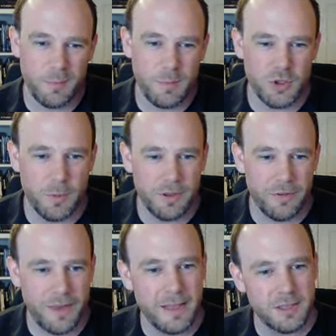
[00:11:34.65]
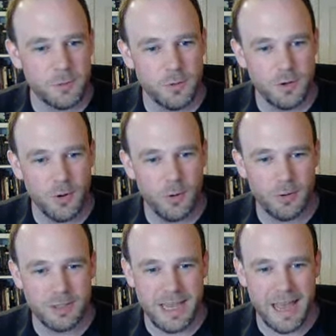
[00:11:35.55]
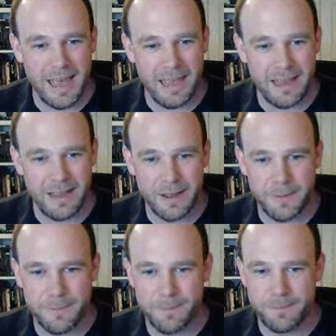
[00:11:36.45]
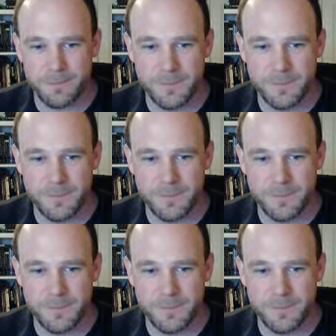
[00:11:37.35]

some of the feats will cause a um,